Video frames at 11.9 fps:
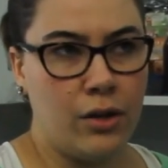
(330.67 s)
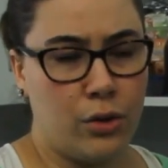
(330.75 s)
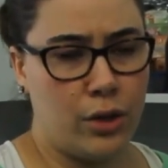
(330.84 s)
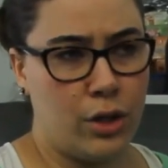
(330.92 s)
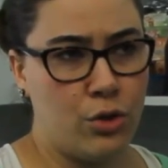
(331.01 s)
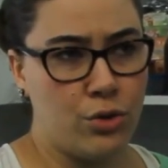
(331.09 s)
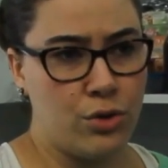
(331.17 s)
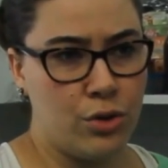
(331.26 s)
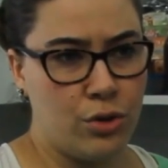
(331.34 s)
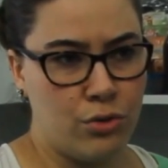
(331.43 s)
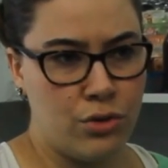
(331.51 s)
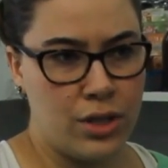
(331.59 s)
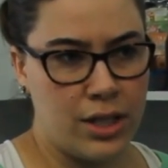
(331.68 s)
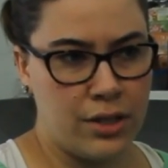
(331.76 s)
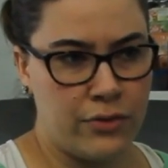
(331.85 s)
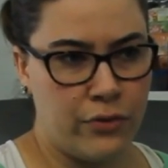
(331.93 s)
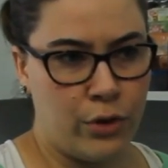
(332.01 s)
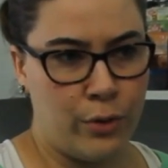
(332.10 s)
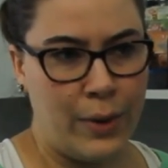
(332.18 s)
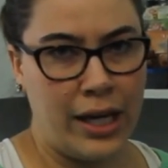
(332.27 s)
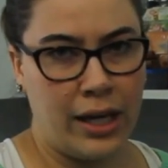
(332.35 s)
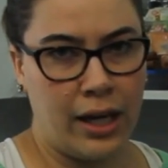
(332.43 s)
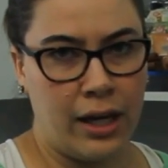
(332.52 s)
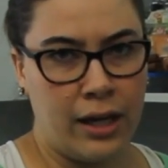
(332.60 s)
You can also use this for
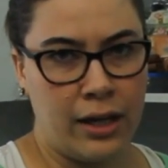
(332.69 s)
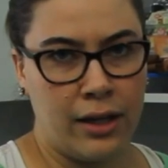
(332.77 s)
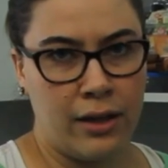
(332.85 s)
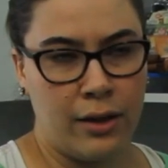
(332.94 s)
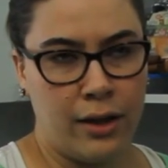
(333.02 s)
making